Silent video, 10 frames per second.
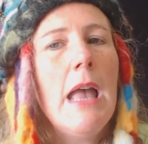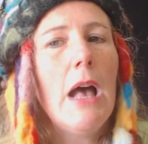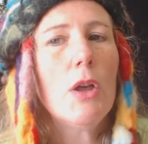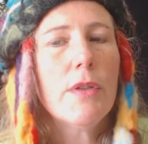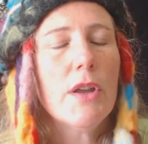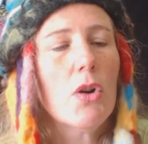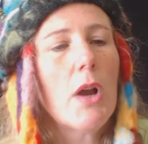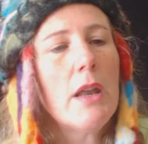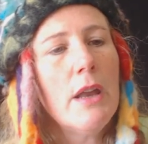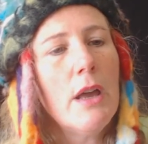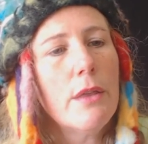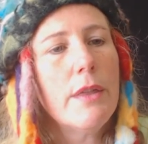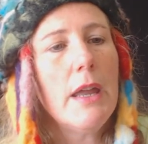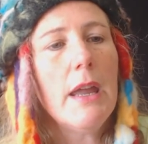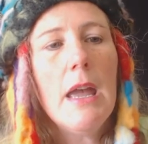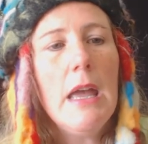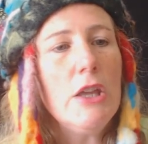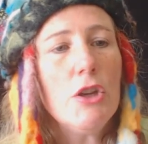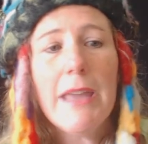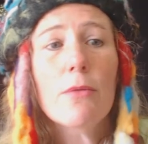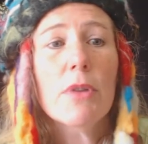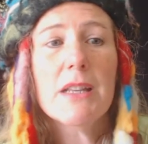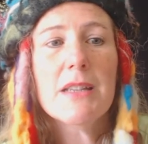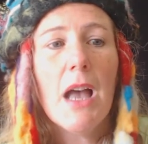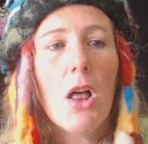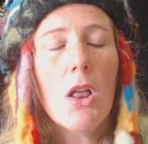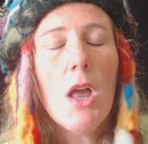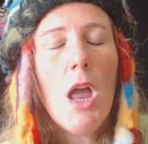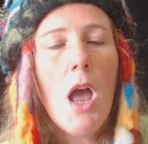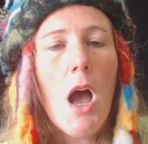healthy or unhealthy. You can't really tell.